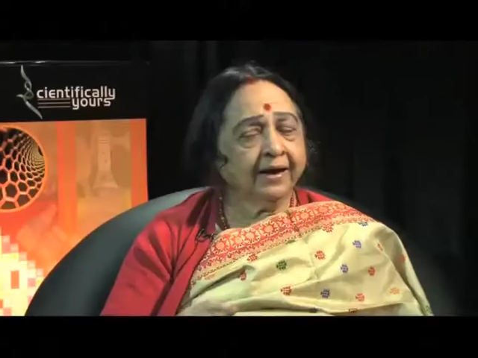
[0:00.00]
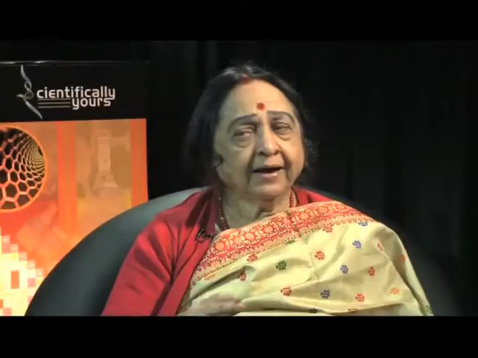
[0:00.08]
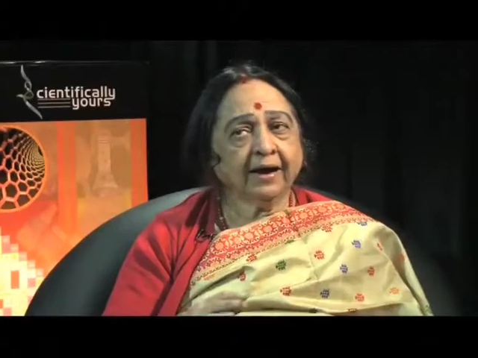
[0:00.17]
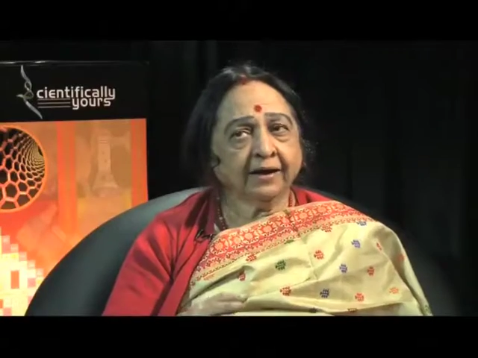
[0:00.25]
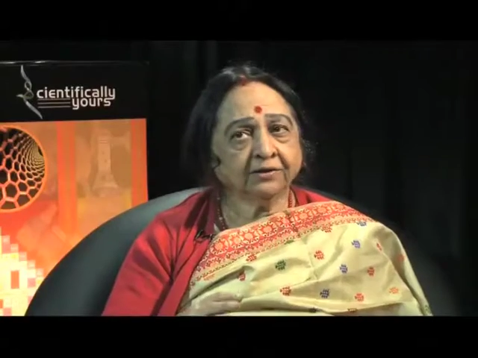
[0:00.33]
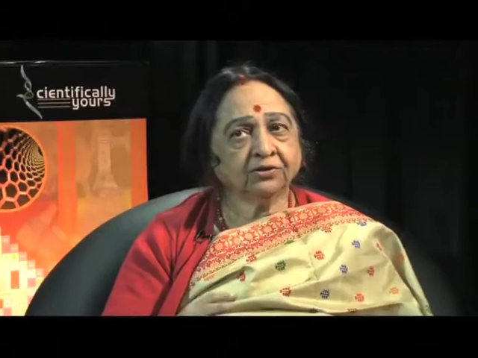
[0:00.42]

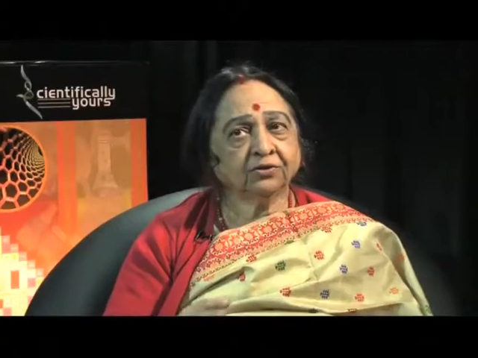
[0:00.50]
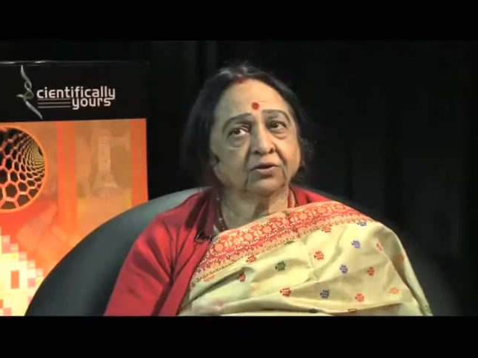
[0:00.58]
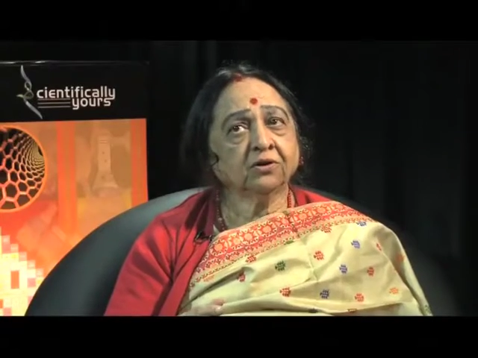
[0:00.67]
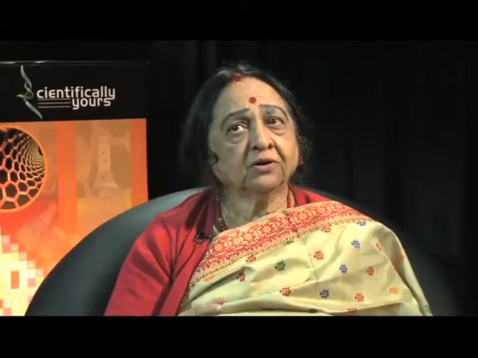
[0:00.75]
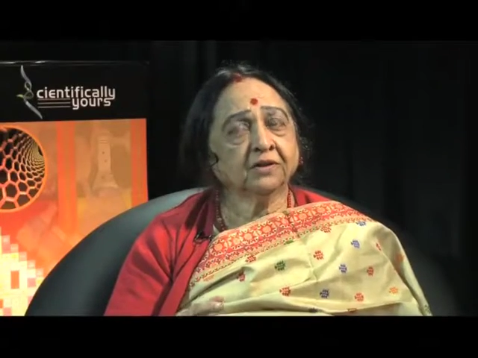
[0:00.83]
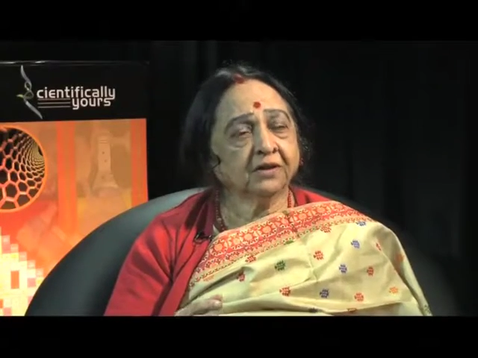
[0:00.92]
and I
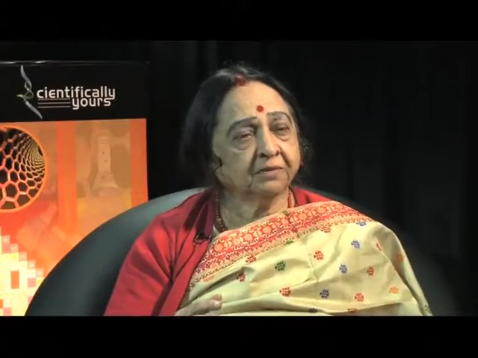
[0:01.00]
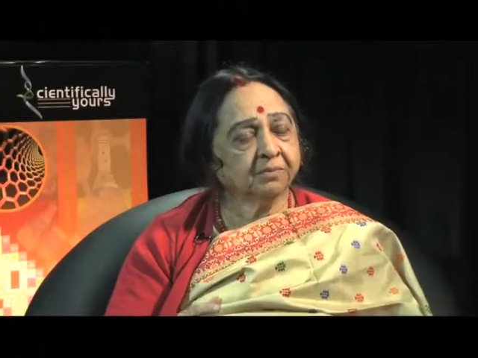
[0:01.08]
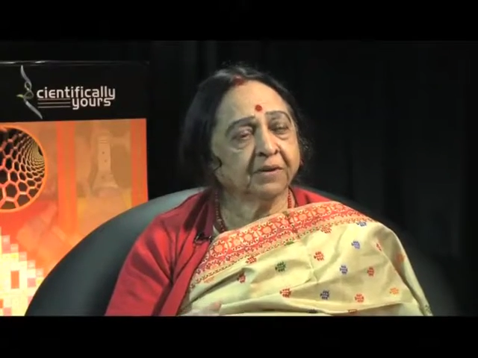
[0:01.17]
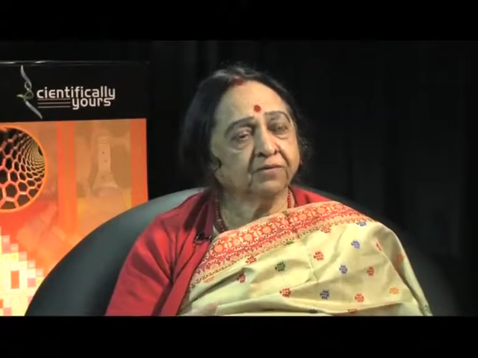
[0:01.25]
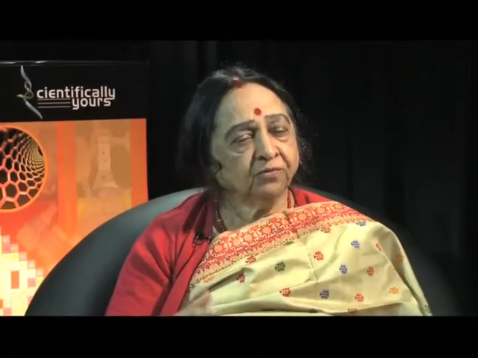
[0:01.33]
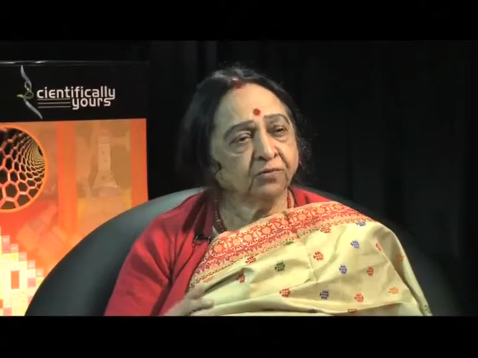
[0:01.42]
thought that
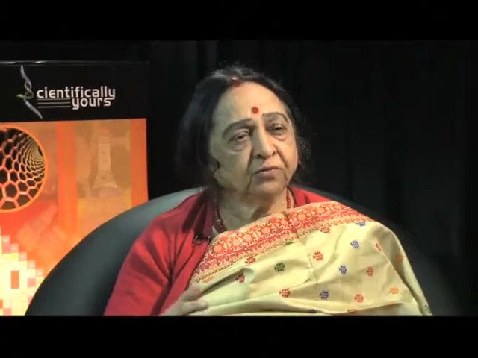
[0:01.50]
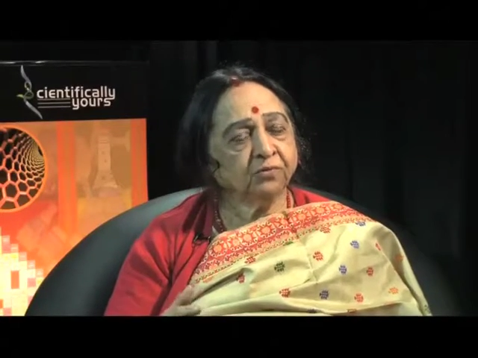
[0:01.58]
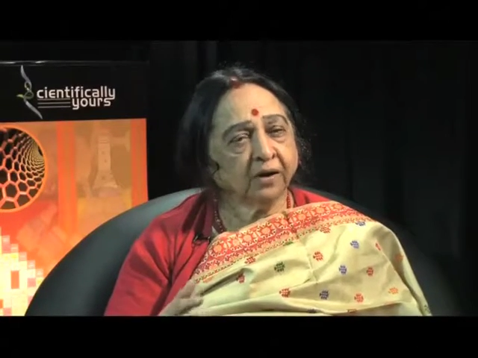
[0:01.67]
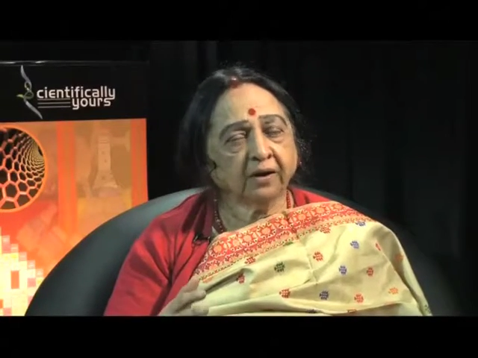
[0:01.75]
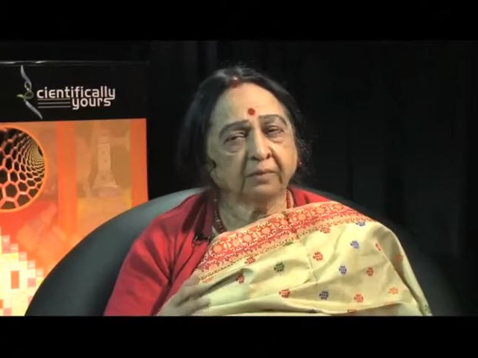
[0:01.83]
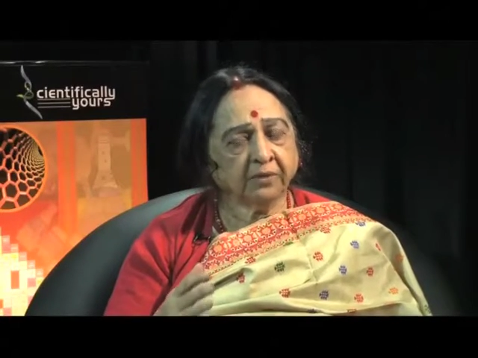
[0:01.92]
my view,
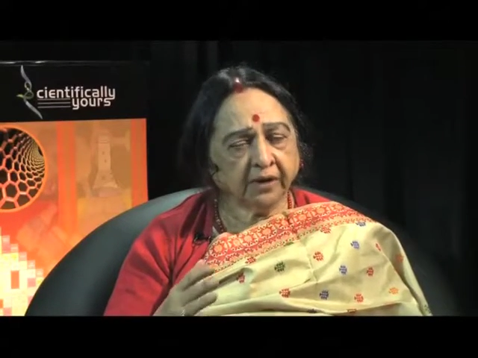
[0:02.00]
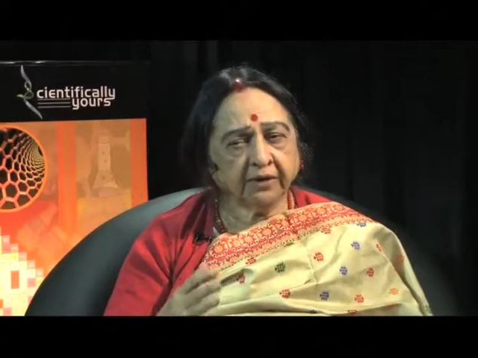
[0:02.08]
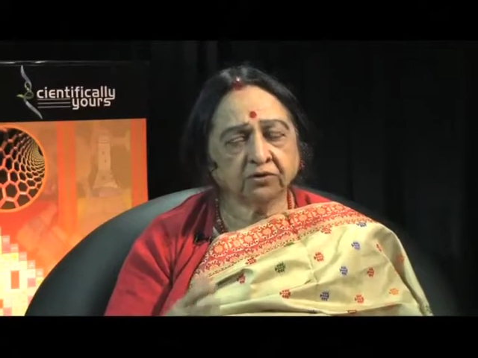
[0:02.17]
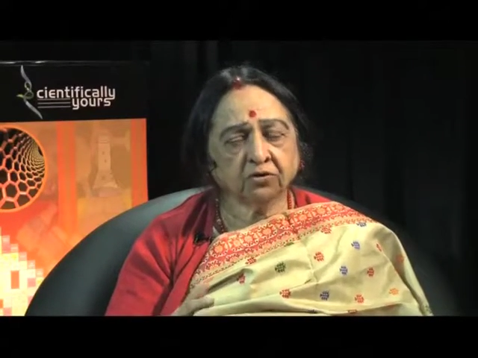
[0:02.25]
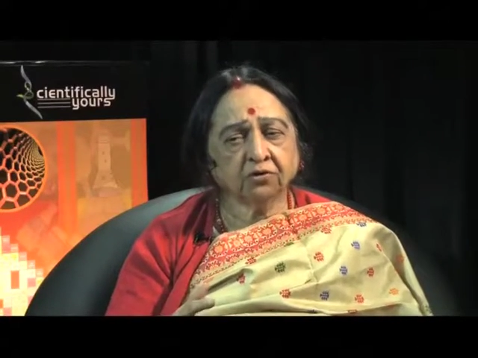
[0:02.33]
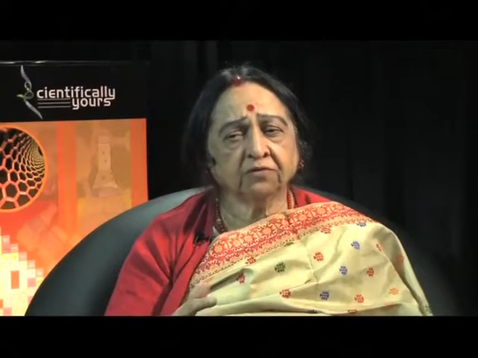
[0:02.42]
I mean, I
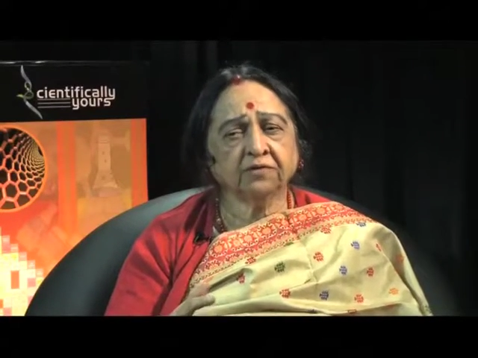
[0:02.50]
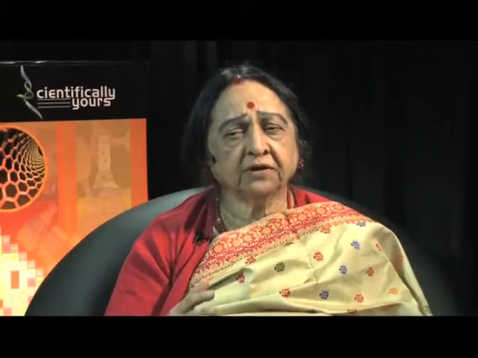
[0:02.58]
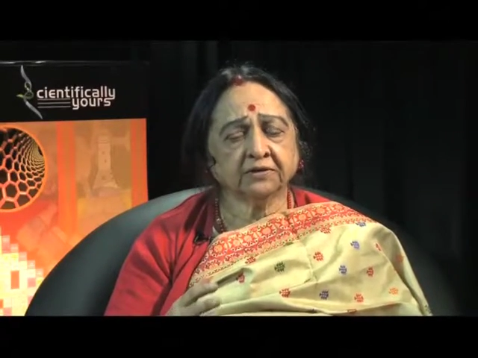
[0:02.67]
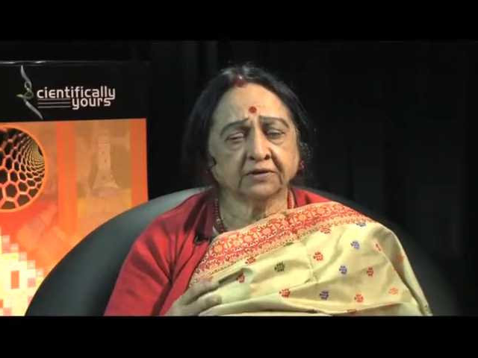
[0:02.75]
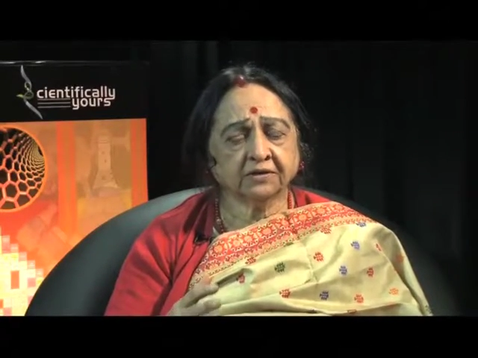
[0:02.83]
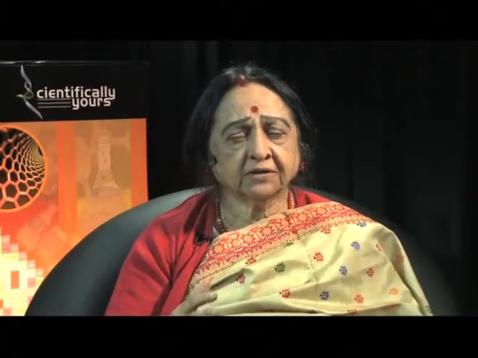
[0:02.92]
thought very
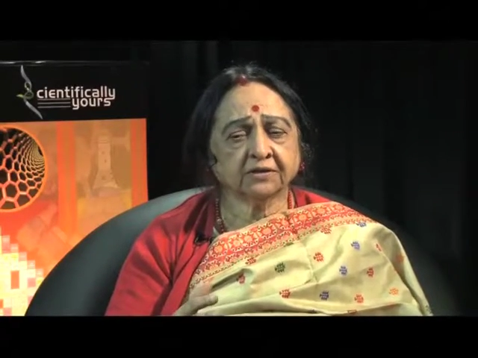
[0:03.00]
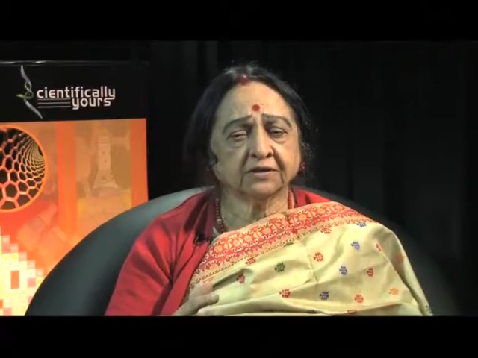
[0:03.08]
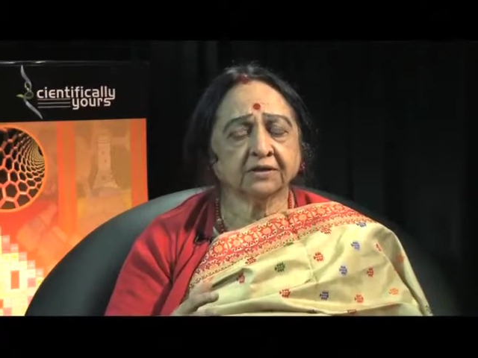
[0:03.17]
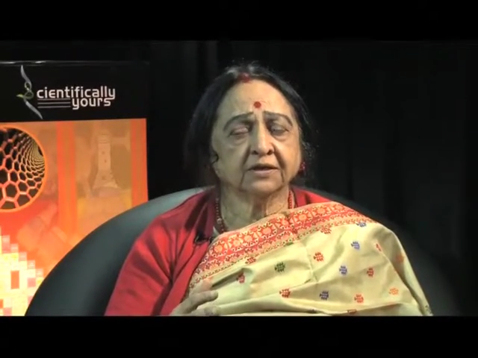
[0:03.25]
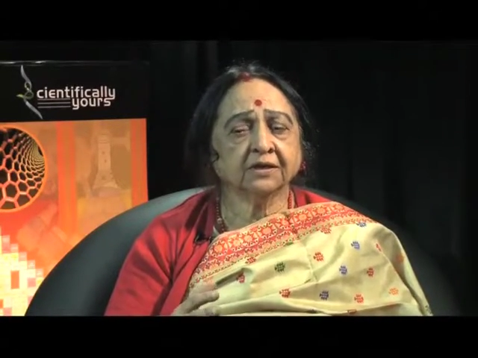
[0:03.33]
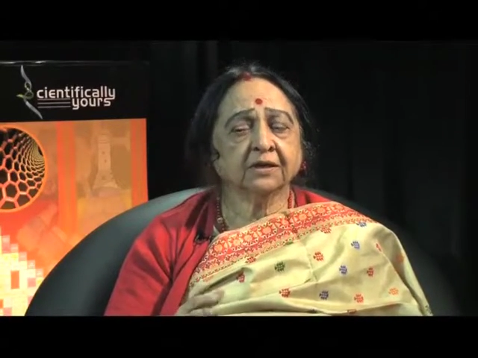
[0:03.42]

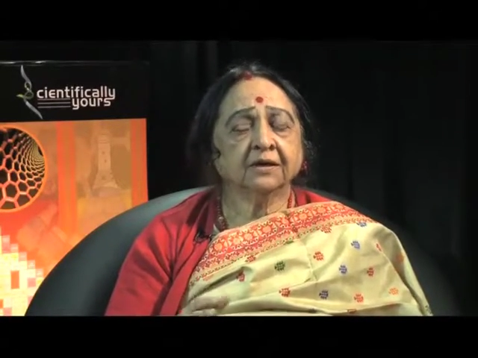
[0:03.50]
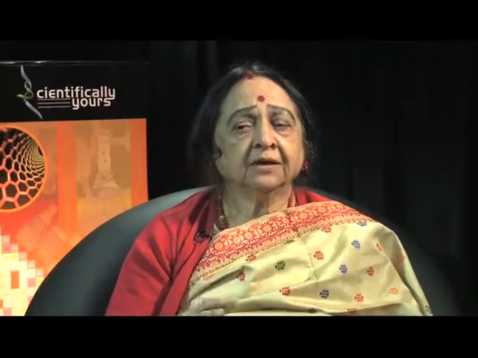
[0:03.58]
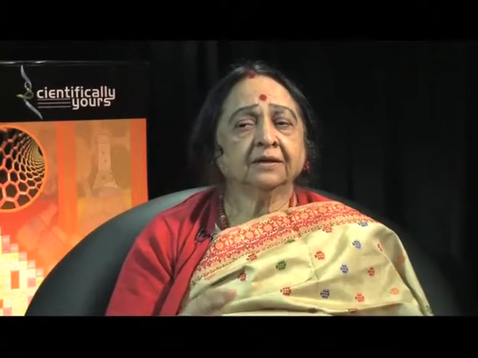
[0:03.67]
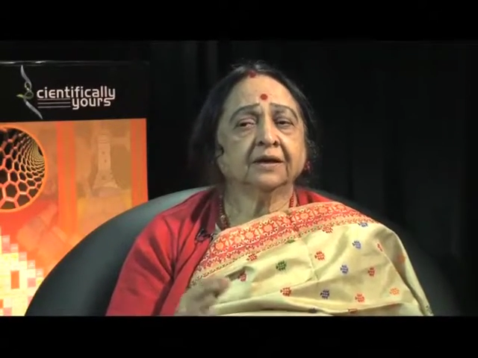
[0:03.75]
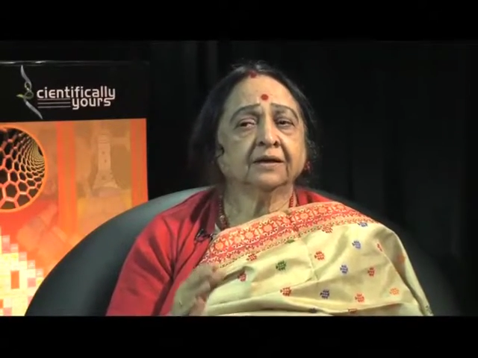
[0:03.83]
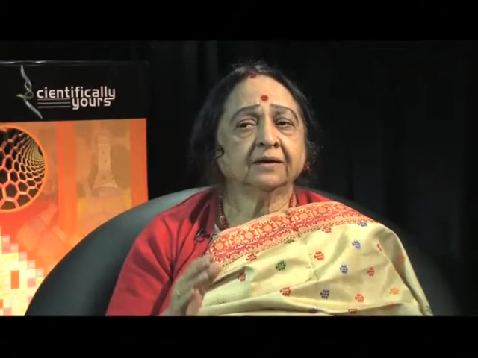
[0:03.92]
seriously
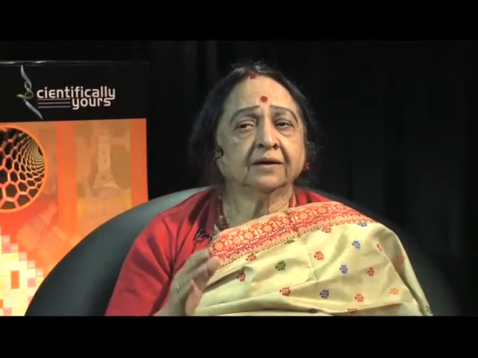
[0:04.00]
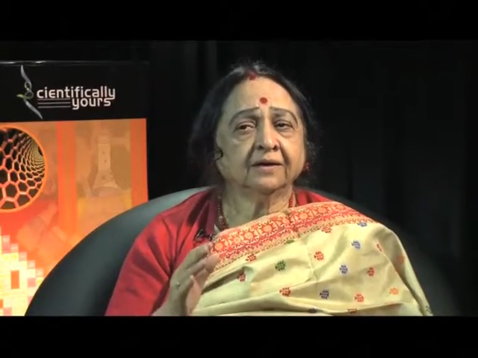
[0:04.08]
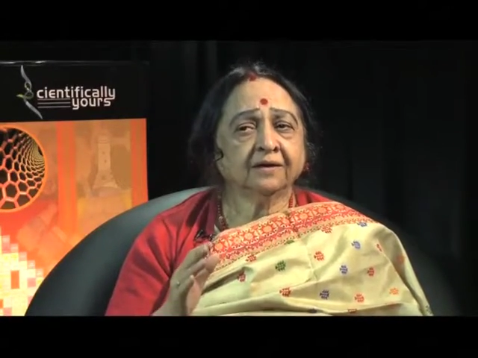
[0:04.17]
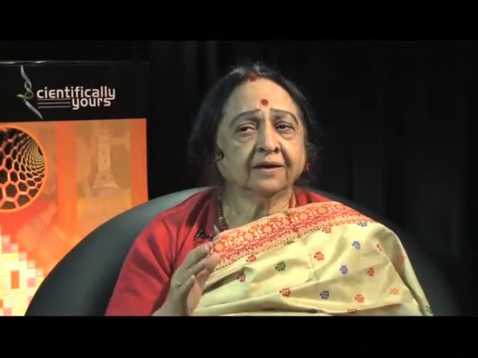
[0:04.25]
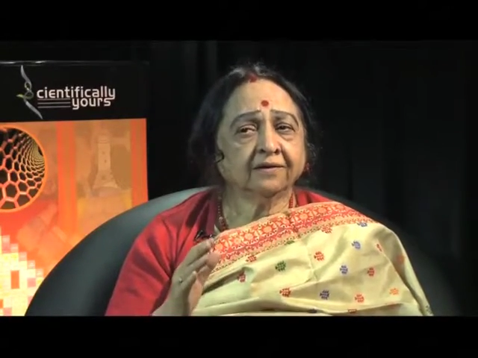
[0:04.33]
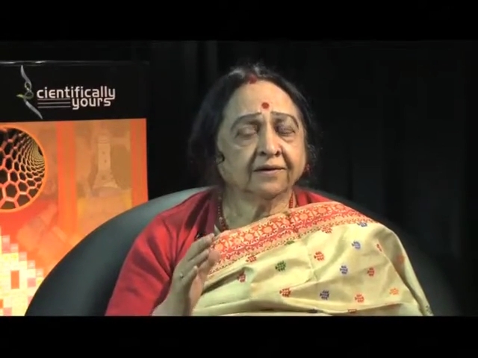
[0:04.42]
that India